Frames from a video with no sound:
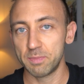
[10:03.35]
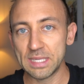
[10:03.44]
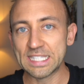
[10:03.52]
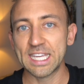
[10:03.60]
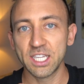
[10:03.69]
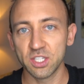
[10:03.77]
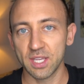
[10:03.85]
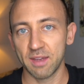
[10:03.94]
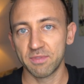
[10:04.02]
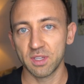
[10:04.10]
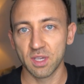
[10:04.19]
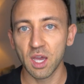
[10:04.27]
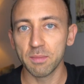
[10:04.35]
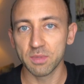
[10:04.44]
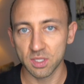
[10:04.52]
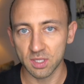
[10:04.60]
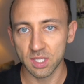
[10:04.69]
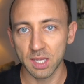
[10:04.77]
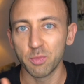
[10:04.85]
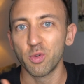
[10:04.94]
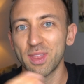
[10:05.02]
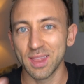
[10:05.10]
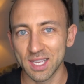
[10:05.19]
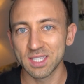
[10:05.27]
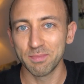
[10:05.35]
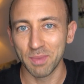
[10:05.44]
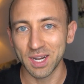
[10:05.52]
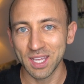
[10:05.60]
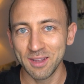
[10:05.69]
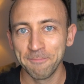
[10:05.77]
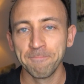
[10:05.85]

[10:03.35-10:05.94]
means they just have to come to the table with less money.